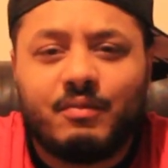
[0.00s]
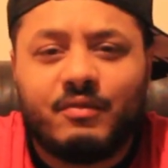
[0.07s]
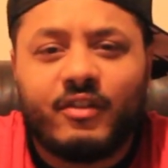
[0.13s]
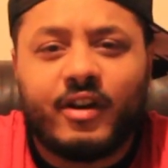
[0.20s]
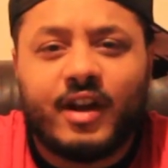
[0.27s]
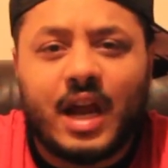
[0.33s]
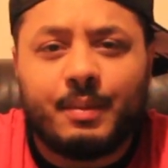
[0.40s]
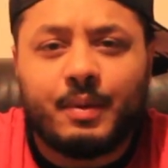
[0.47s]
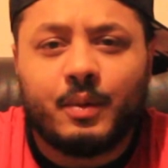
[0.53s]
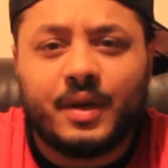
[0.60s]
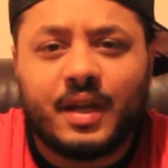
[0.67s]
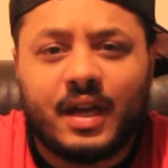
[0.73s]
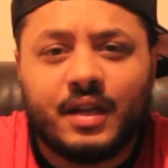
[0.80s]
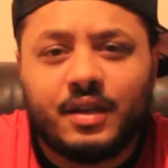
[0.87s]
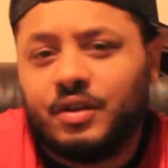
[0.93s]
very happy with
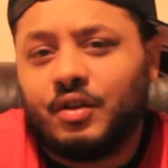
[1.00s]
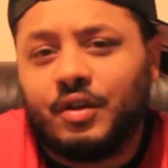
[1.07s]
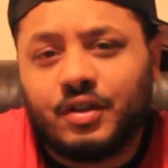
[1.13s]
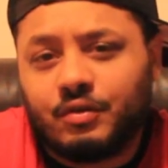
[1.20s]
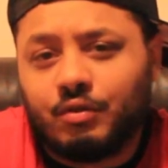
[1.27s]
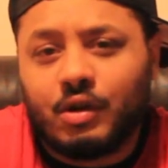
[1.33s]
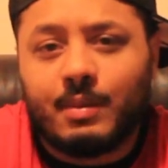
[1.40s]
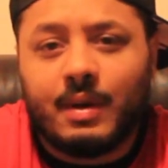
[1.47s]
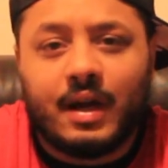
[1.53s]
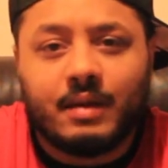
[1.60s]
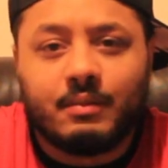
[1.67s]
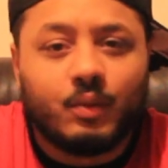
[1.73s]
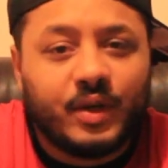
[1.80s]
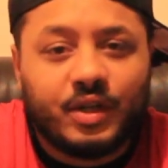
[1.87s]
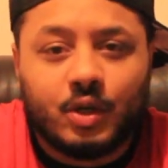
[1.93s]
that. You don't need to talk about
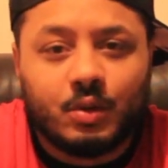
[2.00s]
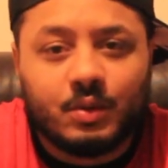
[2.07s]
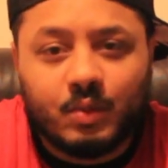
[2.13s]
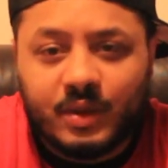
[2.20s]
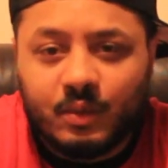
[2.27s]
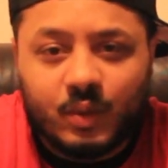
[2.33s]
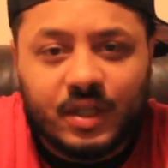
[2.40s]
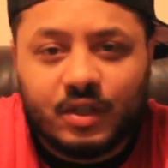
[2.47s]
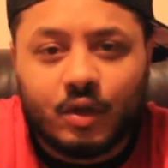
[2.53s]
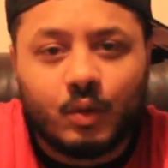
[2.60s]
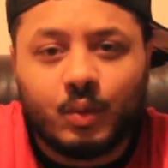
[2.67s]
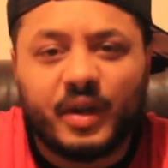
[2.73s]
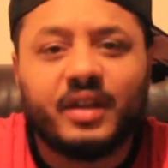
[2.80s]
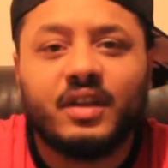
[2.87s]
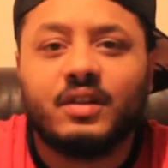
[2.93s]
him. We know
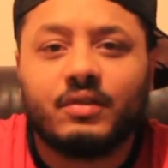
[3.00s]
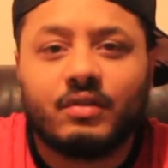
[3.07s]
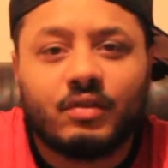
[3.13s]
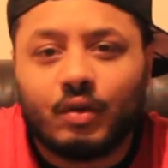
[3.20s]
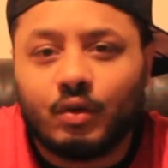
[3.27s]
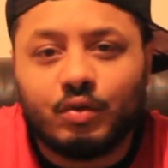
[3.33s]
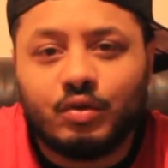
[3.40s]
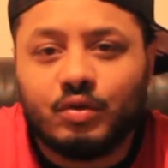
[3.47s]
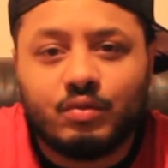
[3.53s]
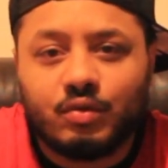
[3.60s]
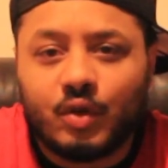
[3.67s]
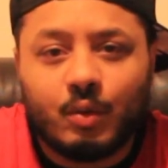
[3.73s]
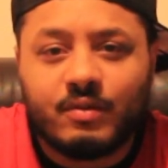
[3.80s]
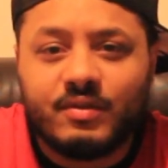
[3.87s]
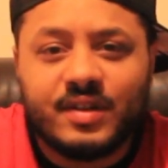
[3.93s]
what he is, so we
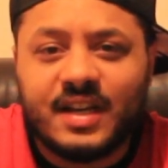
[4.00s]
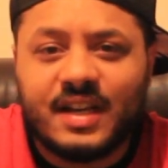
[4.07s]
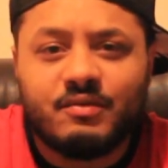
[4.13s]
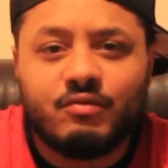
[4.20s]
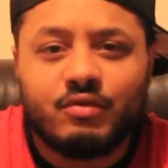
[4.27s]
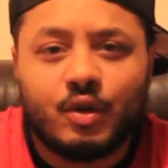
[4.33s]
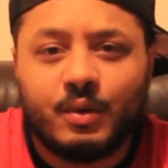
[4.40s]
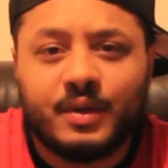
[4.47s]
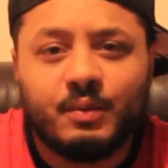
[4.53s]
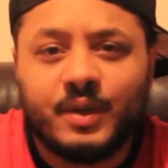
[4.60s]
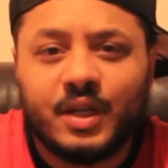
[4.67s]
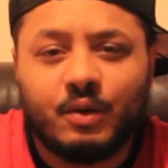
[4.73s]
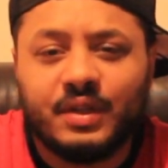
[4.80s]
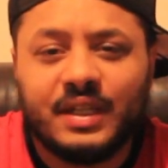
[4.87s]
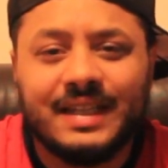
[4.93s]

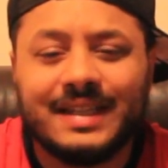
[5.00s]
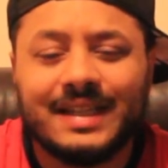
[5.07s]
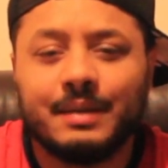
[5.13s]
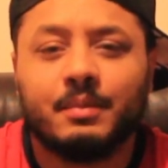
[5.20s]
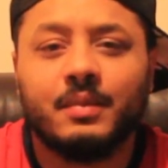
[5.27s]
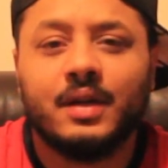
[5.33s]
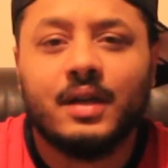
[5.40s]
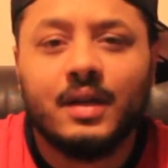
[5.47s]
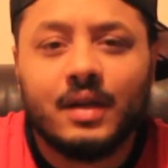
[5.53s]
don't need him